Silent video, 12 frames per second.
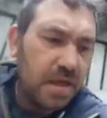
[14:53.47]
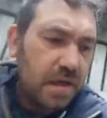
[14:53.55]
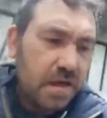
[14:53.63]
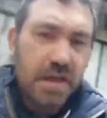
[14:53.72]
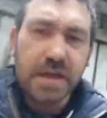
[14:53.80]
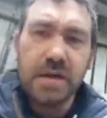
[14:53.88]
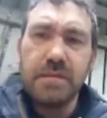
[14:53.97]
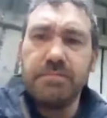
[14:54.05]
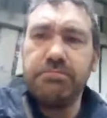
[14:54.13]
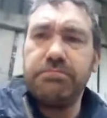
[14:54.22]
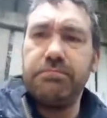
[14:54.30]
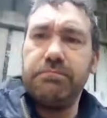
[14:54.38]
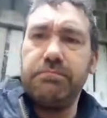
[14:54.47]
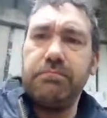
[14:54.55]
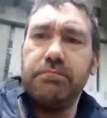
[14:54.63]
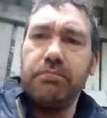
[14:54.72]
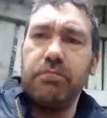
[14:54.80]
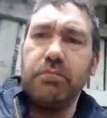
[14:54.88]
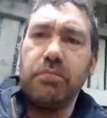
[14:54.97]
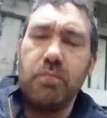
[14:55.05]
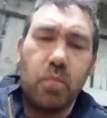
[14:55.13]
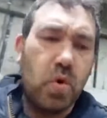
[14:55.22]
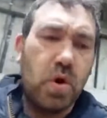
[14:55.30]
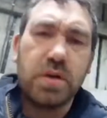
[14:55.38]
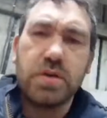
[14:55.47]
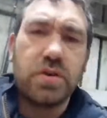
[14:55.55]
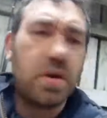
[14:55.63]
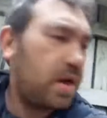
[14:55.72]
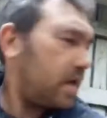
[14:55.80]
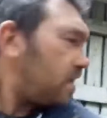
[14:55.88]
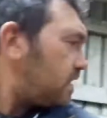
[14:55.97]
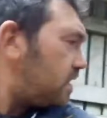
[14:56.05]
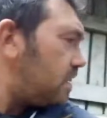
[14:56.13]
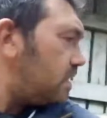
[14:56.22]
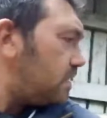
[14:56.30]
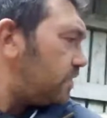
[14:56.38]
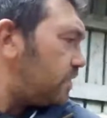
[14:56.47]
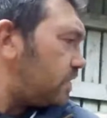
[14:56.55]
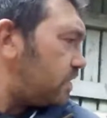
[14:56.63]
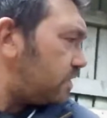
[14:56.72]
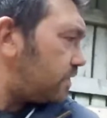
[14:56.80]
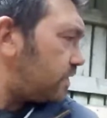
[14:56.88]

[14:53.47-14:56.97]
like a work trolley that